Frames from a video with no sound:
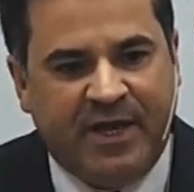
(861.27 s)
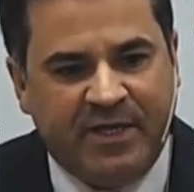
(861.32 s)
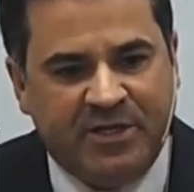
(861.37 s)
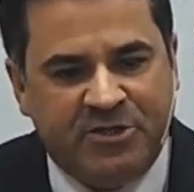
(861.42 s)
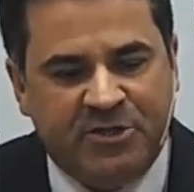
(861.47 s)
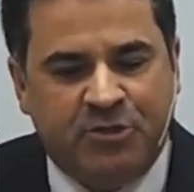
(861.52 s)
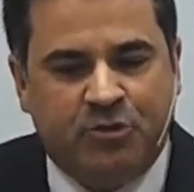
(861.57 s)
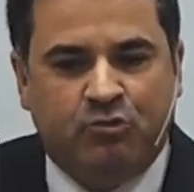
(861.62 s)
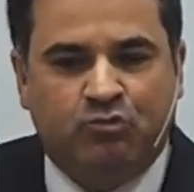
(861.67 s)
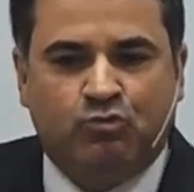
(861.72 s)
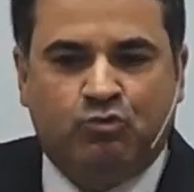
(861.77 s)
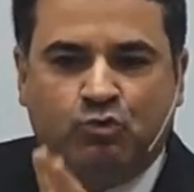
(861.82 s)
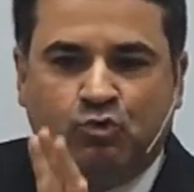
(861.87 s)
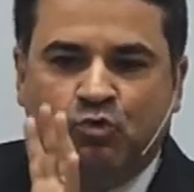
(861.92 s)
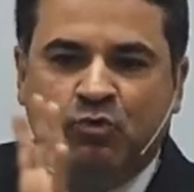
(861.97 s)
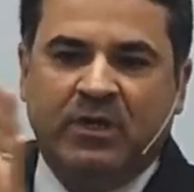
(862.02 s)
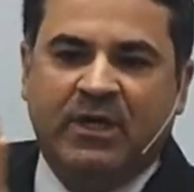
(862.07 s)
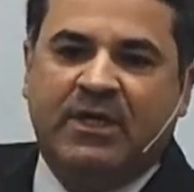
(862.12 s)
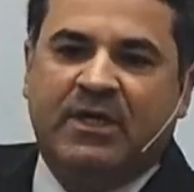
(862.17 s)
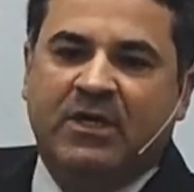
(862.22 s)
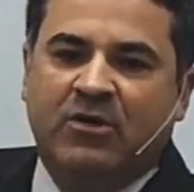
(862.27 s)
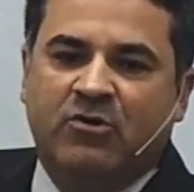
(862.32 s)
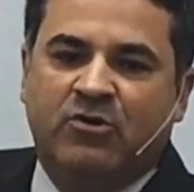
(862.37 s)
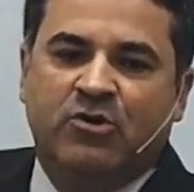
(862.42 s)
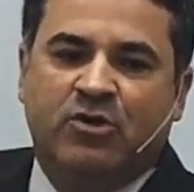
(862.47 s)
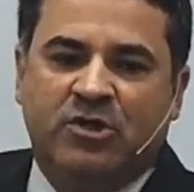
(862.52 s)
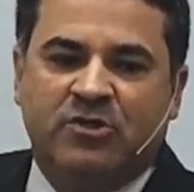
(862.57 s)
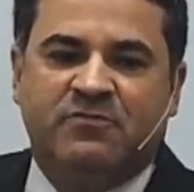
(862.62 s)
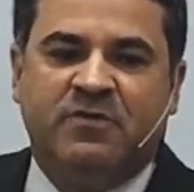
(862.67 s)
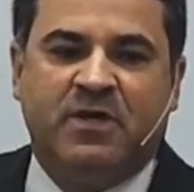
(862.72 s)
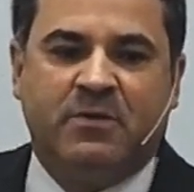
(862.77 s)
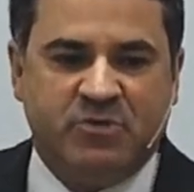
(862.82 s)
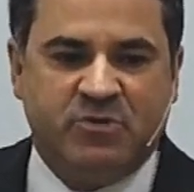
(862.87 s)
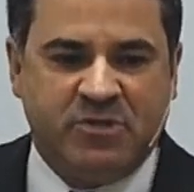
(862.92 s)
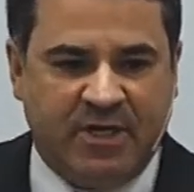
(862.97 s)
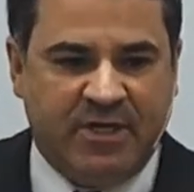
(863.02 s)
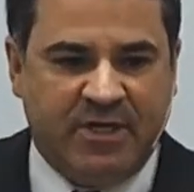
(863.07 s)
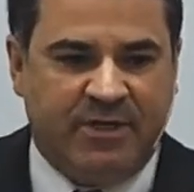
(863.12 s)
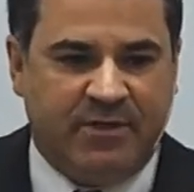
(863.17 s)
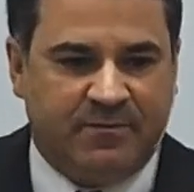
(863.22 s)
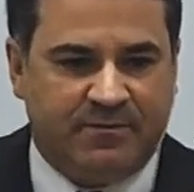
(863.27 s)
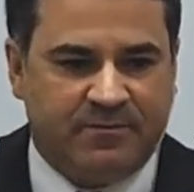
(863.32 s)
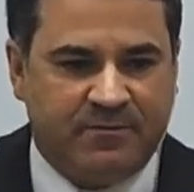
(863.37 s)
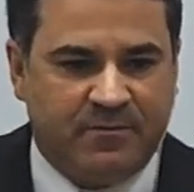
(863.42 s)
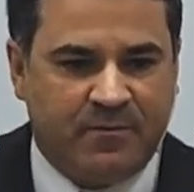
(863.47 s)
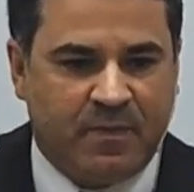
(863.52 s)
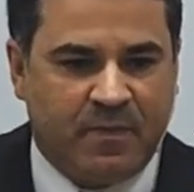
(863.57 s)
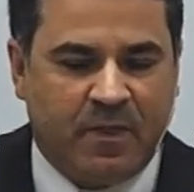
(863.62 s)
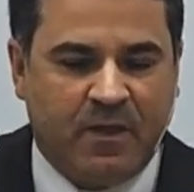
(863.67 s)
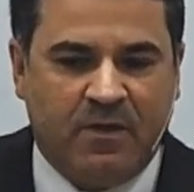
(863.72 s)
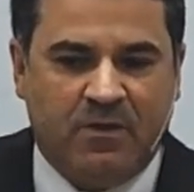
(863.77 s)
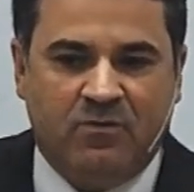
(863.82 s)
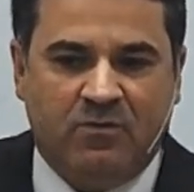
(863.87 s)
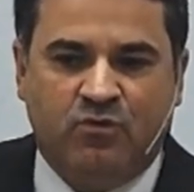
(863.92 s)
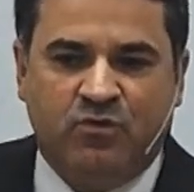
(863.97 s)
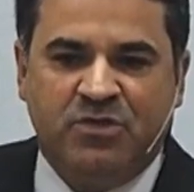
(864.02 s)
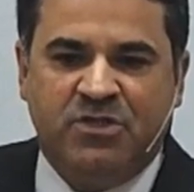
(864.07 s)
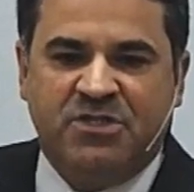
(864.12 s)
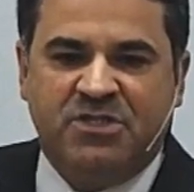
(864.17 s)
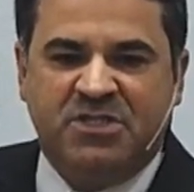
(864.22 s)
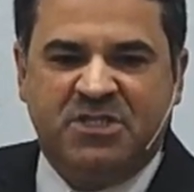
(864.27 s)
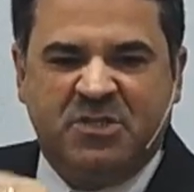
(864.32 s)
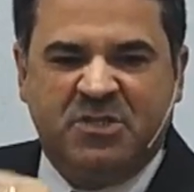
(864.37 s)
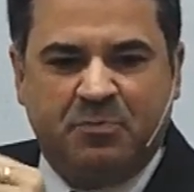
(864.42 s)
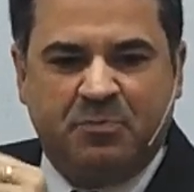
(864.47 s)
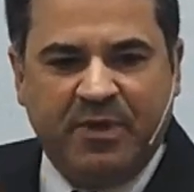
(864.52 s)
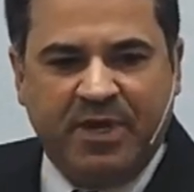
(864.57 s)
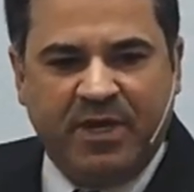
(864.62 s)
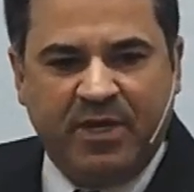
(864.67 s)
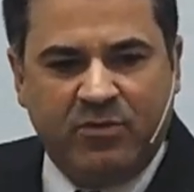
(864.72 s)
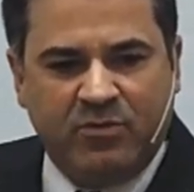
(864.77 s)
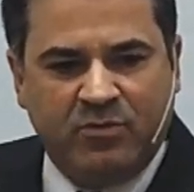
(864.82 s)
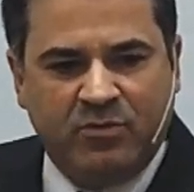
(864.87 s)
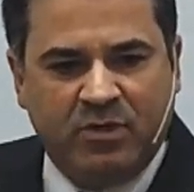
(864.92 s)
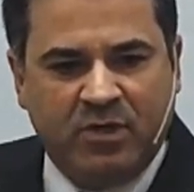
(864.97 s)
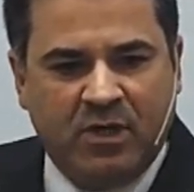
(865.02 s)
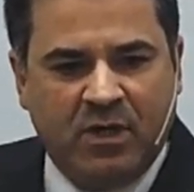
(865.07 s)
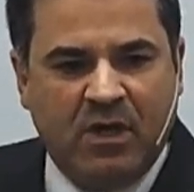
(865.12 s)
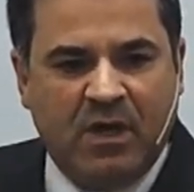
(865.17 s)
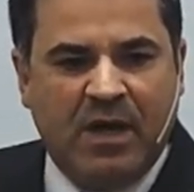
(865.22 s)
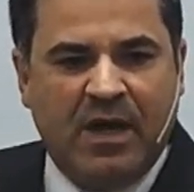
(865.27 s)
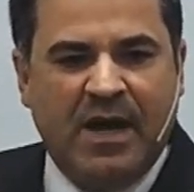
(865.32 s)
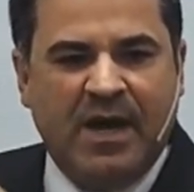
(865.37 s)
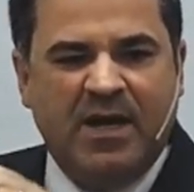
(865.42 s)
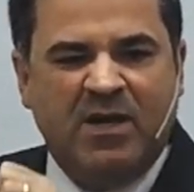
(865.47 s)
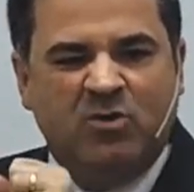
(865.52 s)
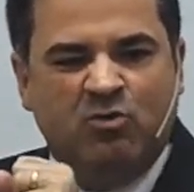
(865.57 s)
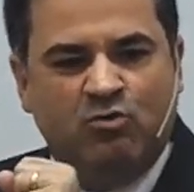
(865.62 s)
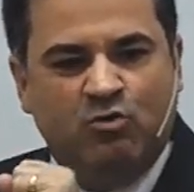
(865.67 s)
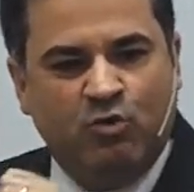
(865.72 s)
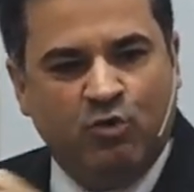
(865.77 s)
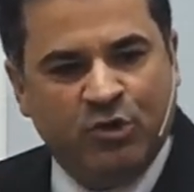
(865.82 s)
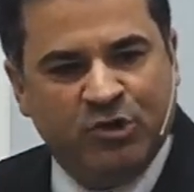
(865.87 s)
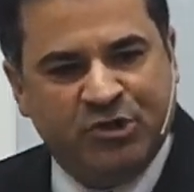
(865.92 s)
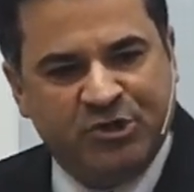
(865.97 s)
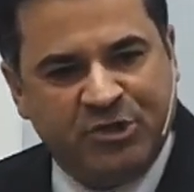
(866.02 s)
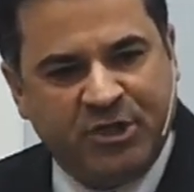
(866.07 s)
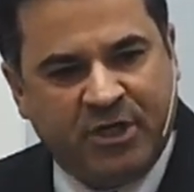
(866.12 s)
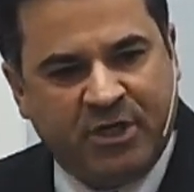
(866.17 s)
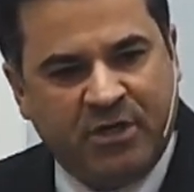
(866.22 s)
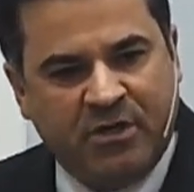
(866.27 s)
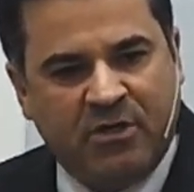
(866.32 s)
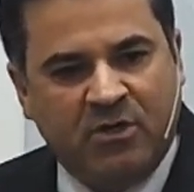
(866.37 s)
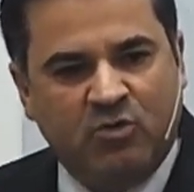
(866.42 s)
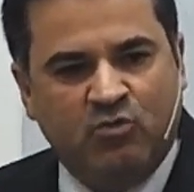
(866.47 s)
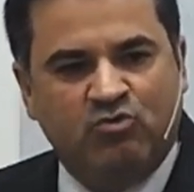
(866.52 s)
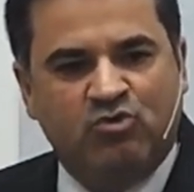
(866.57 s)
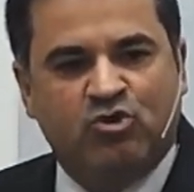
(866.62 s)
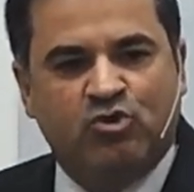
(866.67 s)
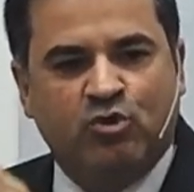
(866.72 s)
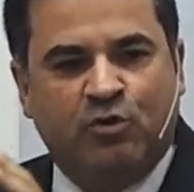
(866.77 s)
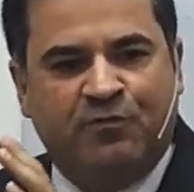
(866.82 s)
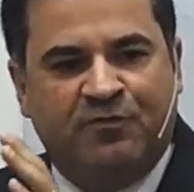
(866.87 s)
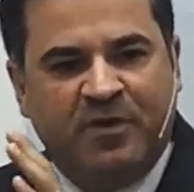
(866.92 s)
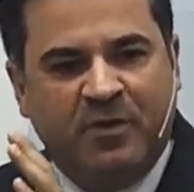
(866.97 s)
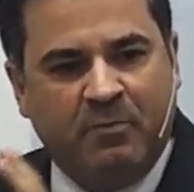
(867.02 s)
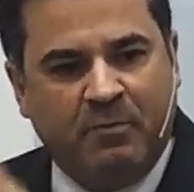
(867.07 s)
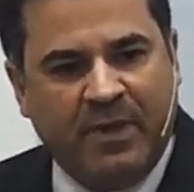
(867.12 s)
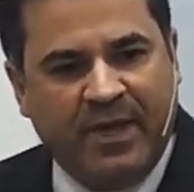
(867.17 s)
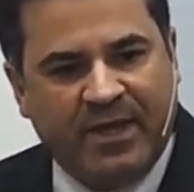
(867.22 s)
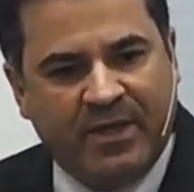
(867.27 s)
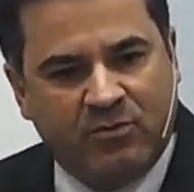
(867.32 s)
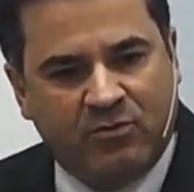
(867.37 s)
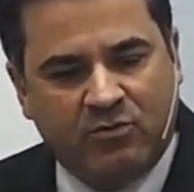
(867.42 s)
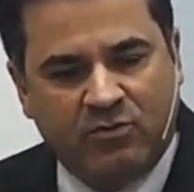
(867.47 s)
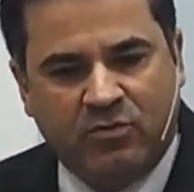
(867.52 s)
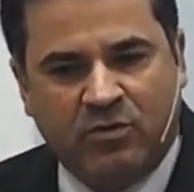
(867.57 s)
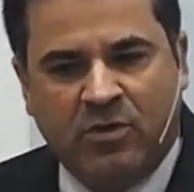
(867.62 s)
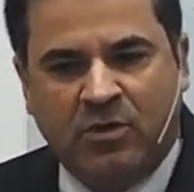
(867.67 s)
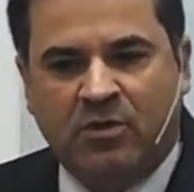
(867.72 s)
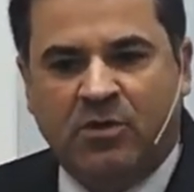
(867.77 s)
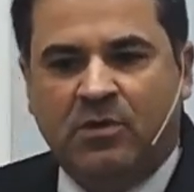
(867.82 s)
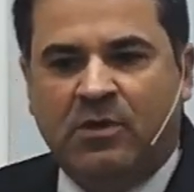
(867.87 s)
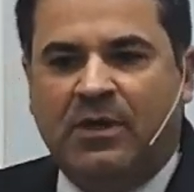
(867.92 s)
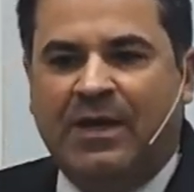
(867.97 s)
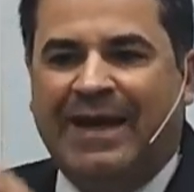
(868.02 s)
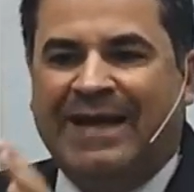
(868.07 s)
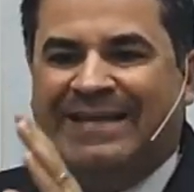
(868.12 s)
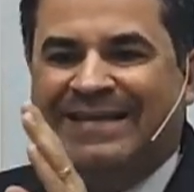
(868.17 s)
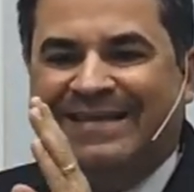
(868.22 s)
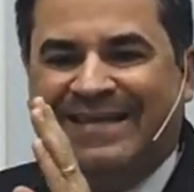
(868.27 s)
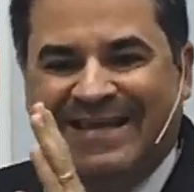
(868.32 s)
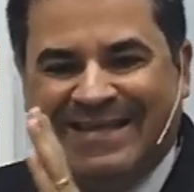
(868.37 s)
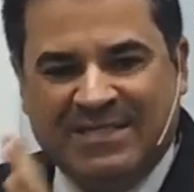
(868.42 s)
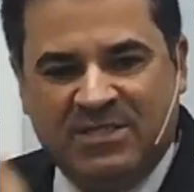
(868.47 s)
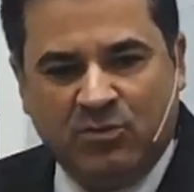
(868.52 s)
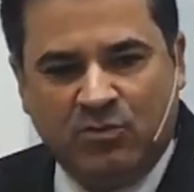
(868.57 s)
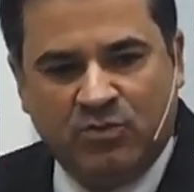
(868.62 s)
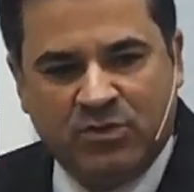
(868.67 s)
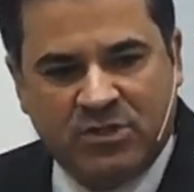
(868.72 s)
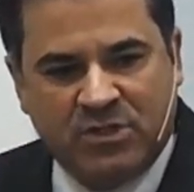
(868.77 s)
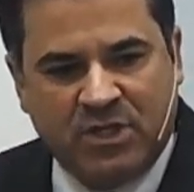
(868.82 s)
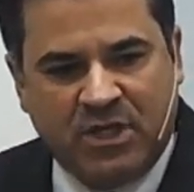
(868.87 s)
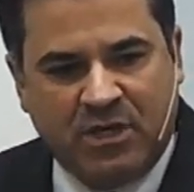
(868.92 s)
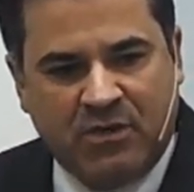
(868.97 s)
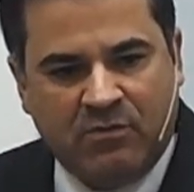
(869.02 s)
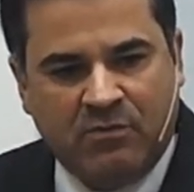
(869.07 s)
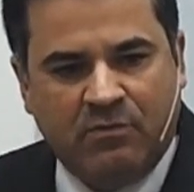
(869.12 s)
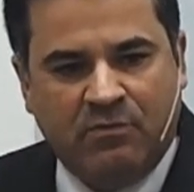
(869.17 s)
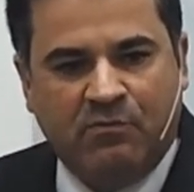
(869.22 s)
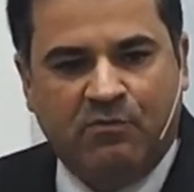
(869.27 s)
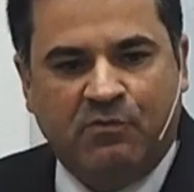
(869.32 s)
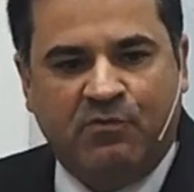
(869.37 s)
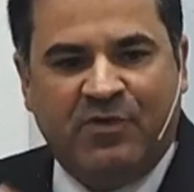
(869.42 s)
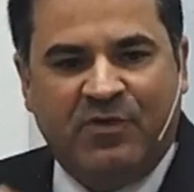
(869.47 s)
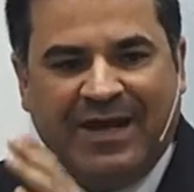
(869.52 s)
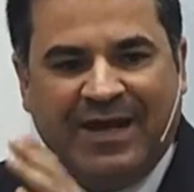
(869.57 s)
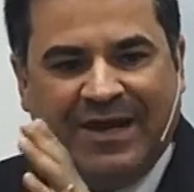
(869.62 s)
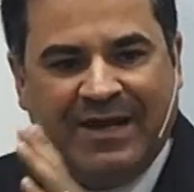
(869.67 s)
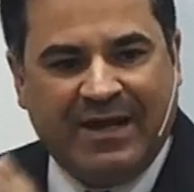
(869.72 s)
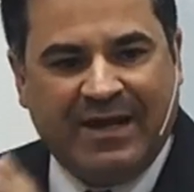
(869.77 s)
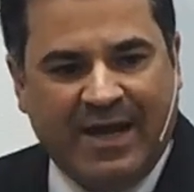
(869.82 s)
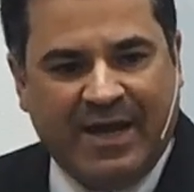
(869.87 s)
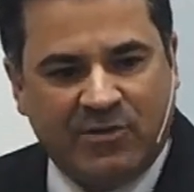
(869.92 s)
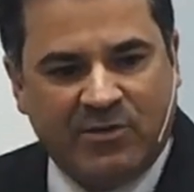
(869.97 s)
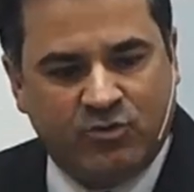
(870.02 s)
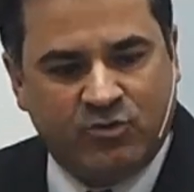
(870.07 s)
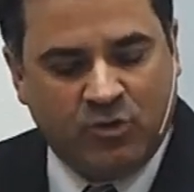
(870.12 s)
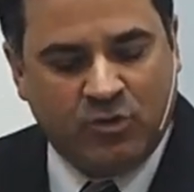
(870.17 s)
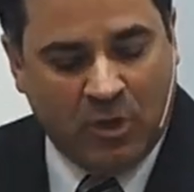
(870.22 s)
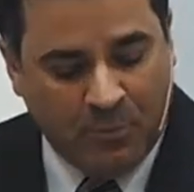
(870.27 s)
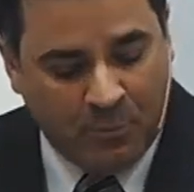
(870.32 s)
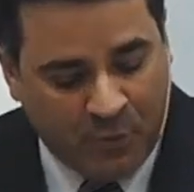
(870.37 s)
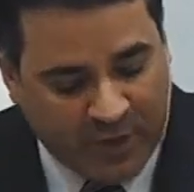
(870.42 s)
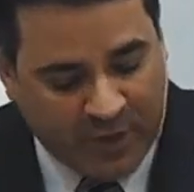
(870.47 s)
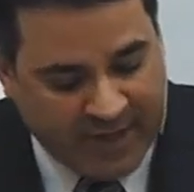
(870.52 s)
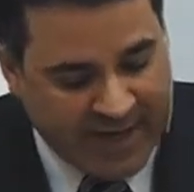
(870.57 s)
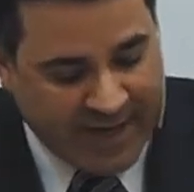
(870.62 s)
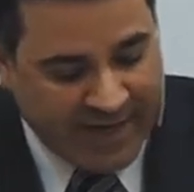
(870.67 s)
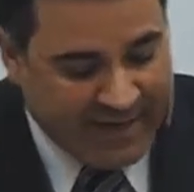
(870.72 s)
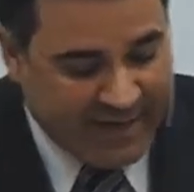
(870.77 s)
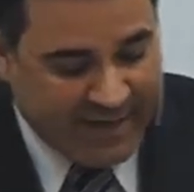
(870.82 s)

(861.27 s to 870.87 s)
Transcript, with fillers: but in, in a different way than everything that we see up there in desperation, anguish, suffering, disappointment,